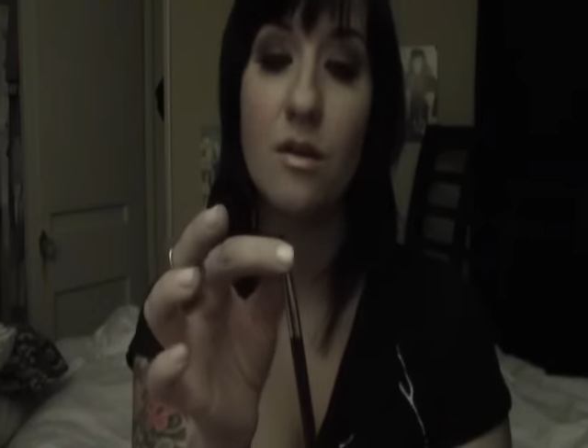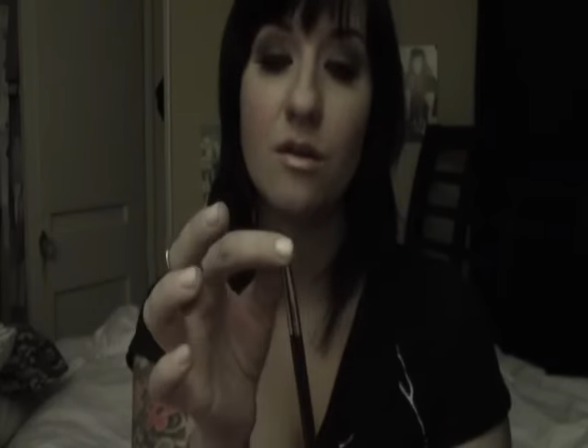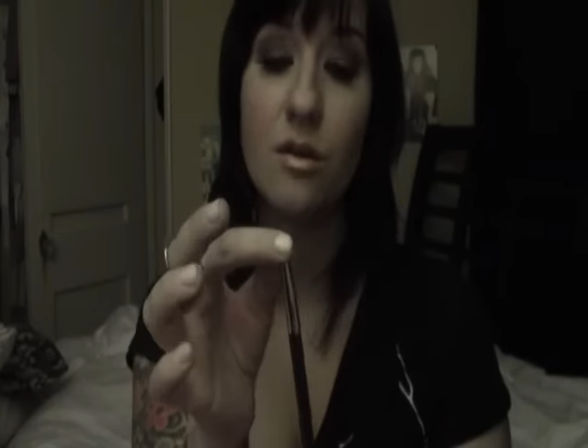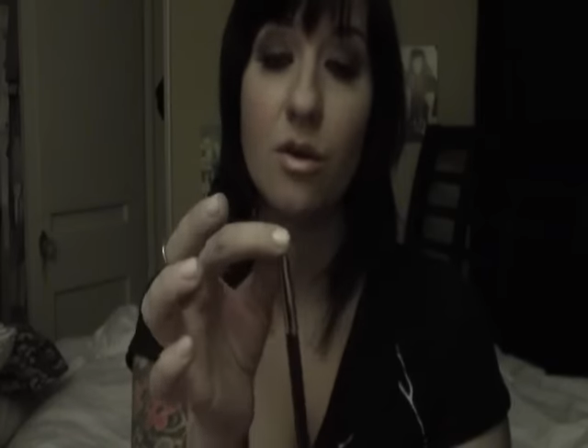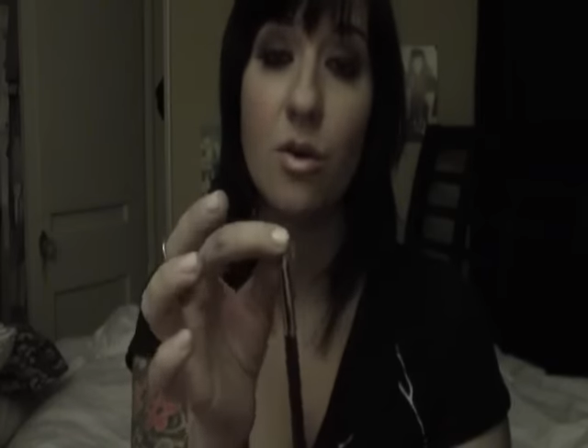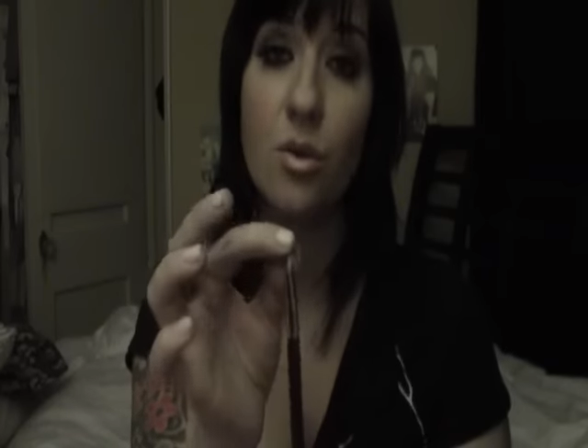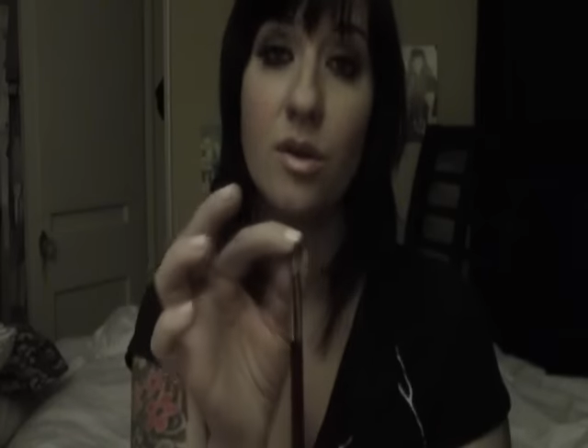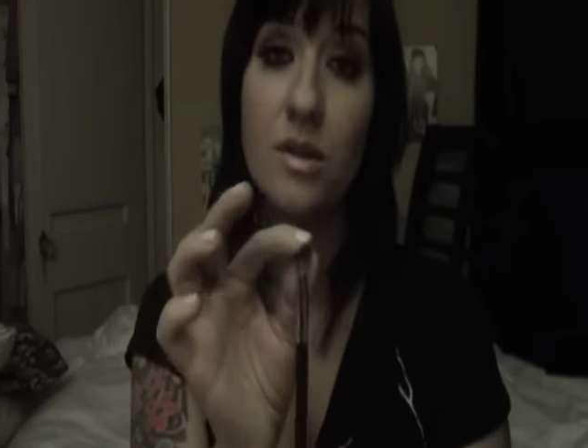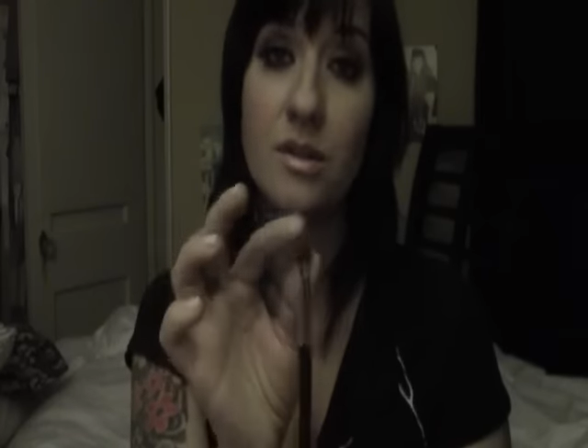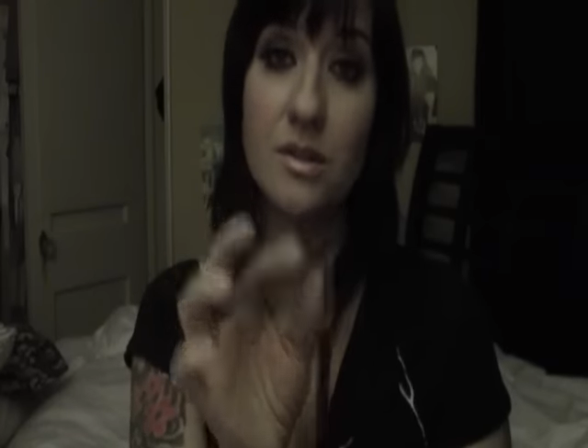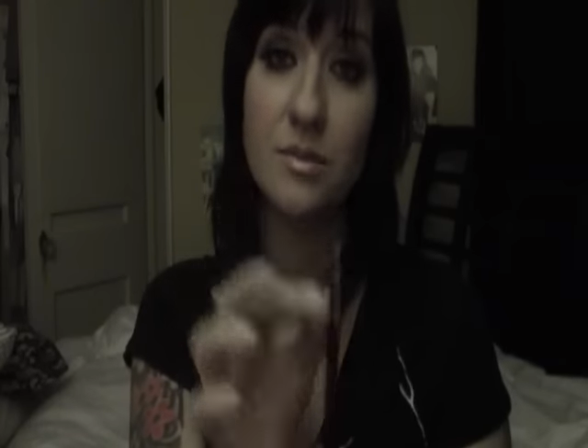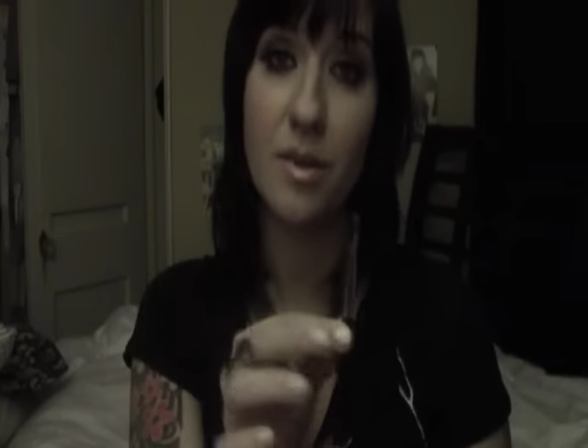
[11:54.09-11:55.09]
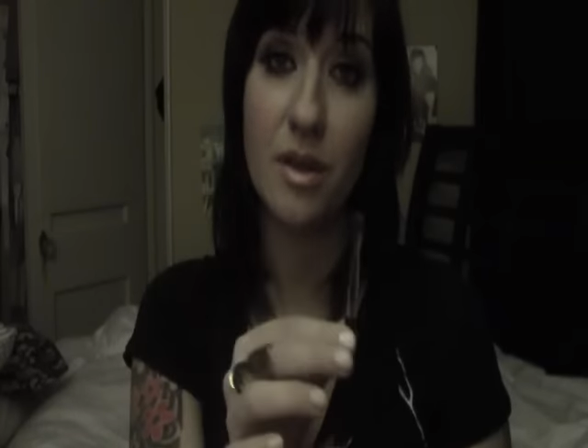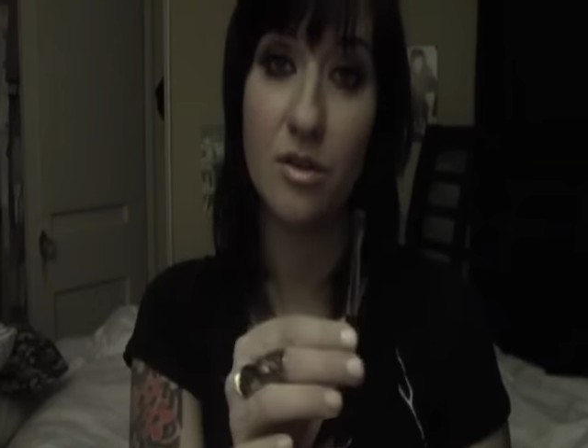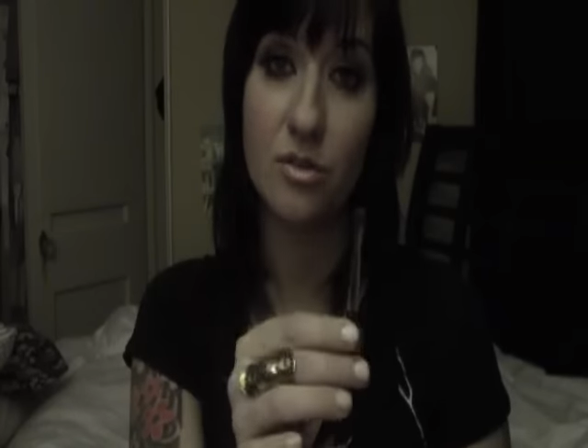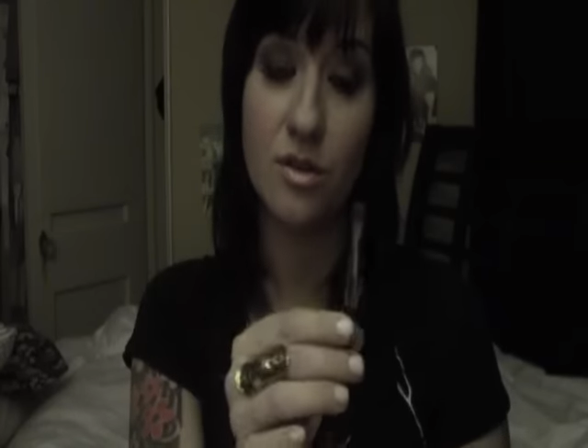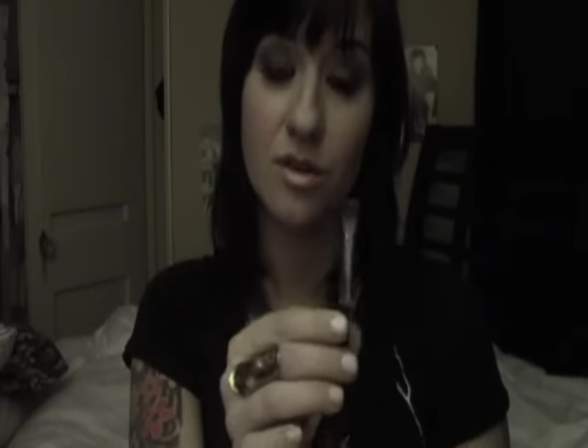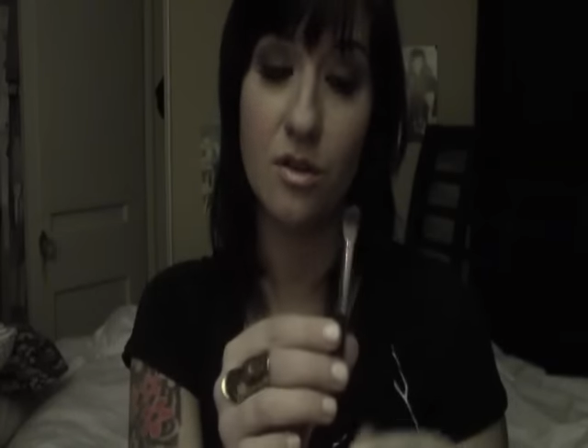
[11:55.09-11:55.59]
or go on to
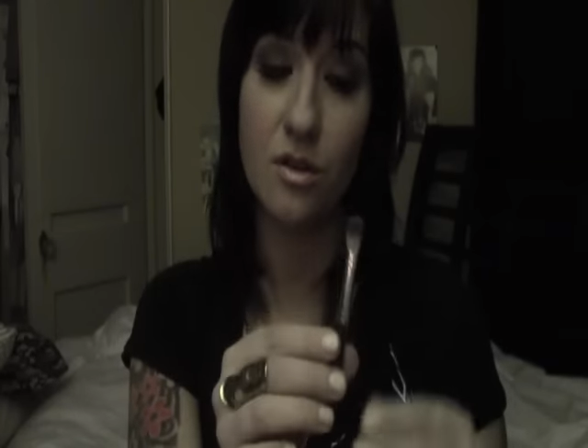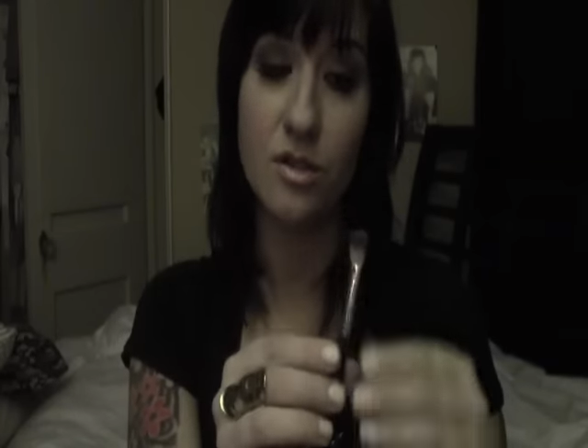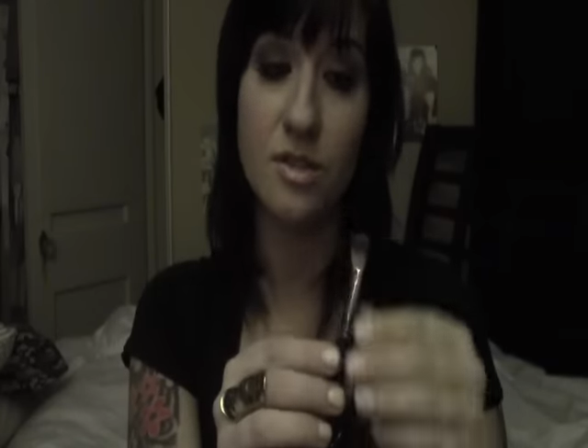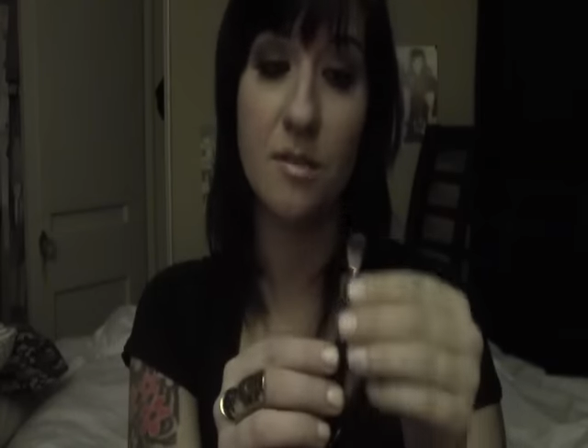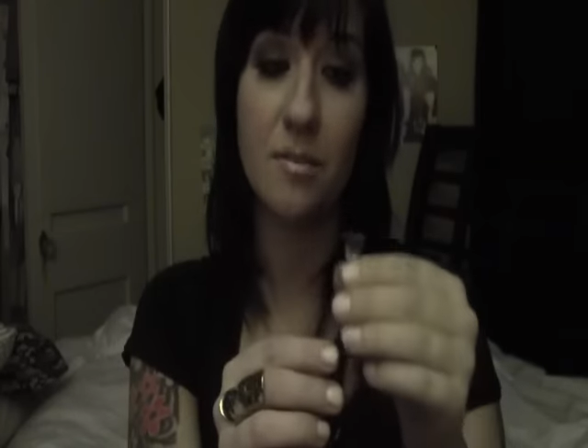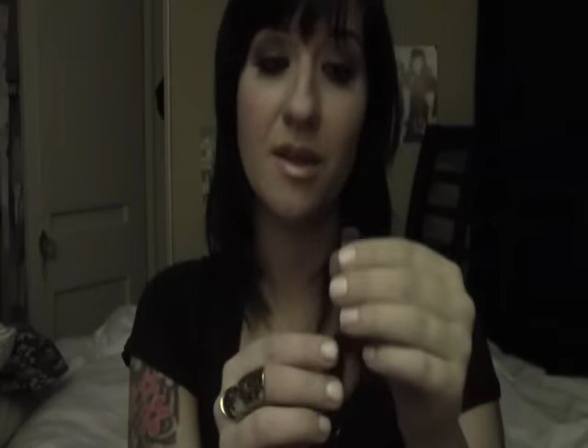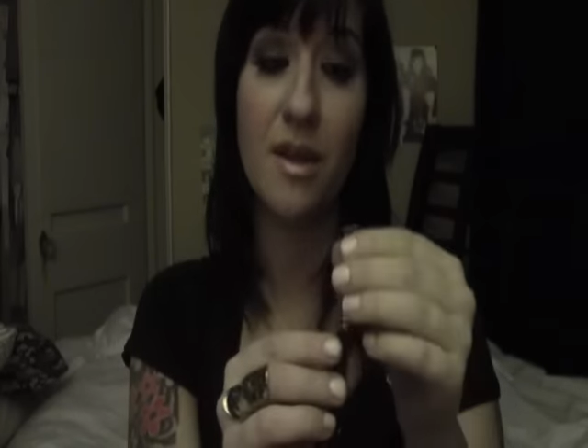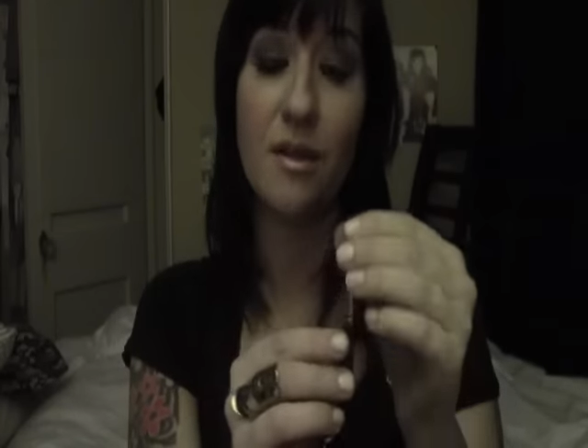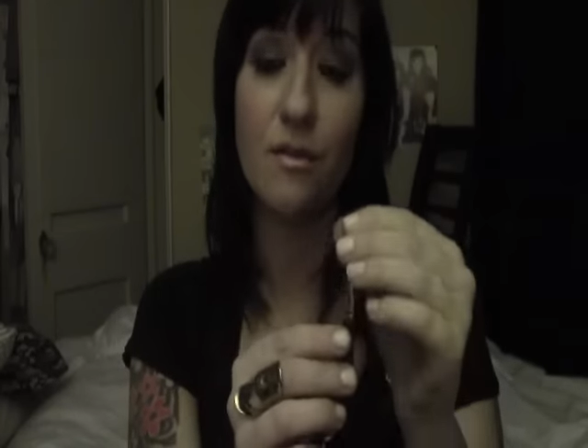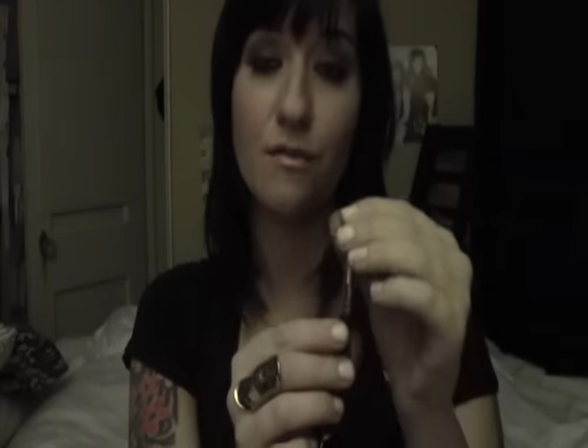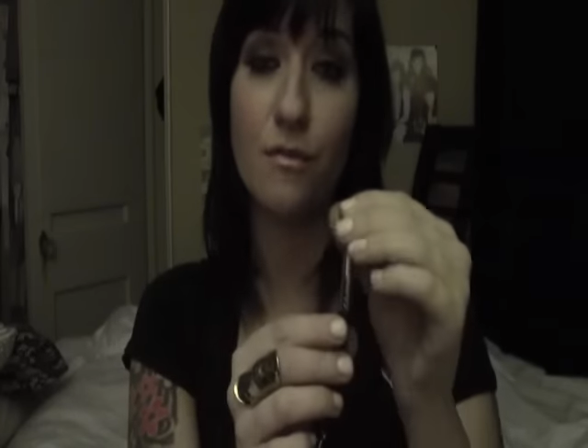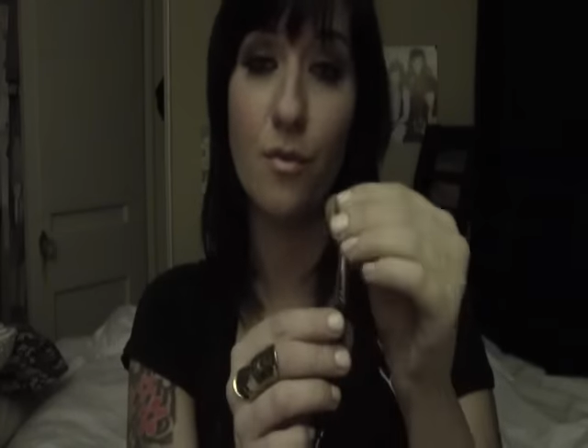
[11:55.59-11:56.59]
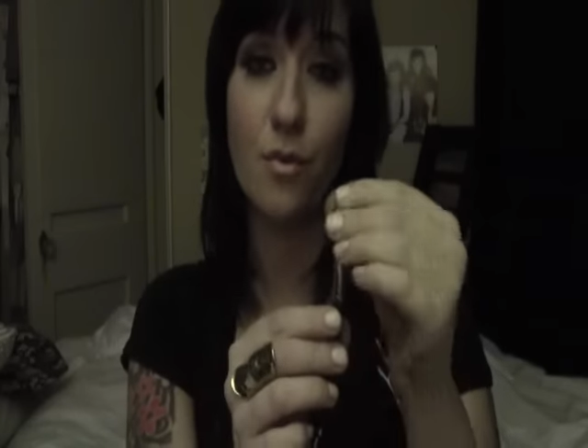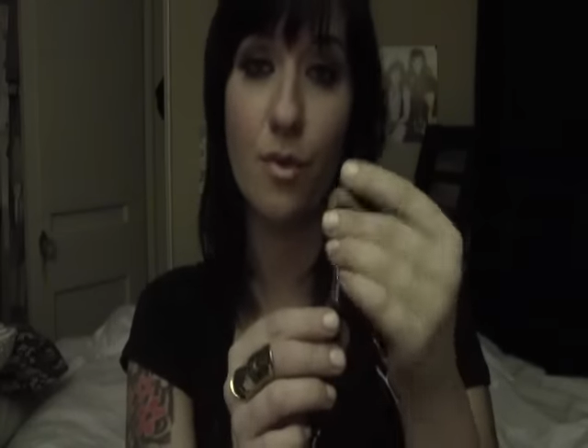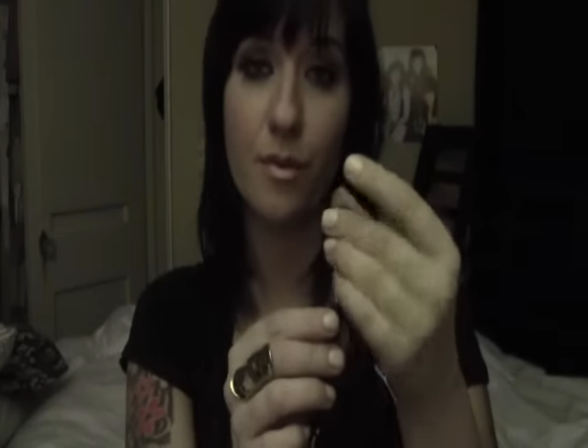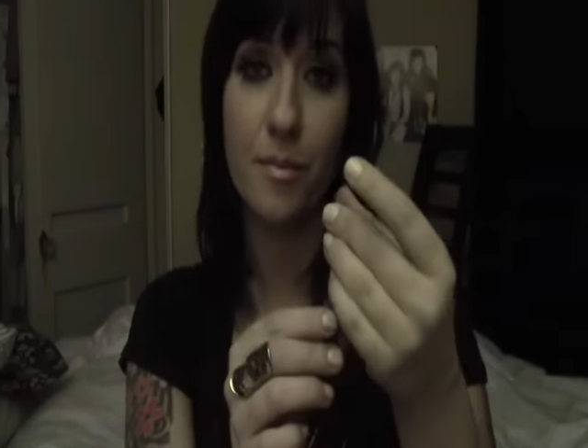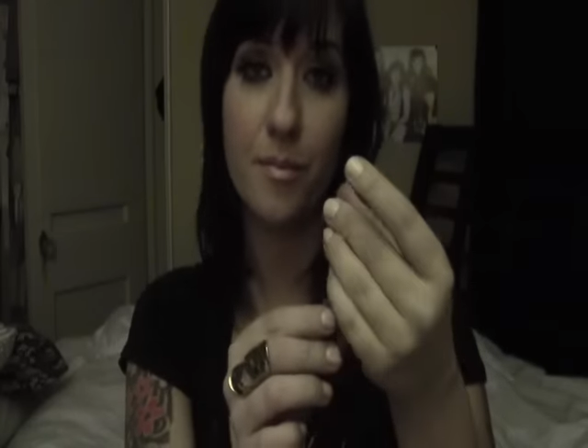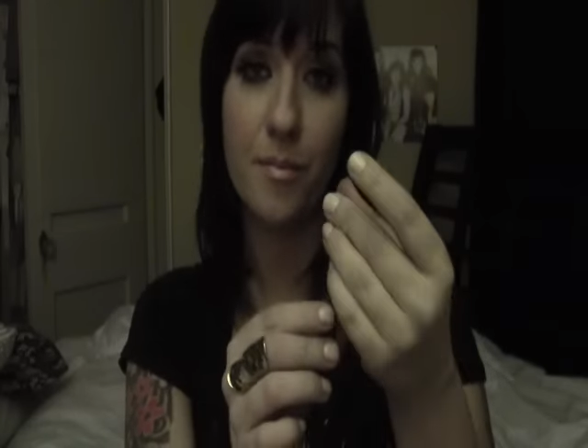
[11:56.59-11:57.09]
Spectra or some kind of
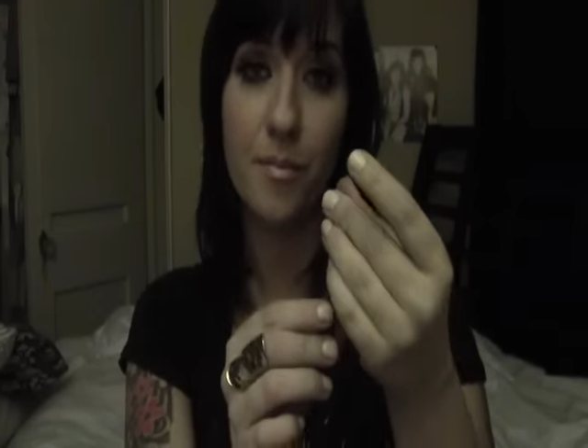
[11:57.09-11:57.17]
forum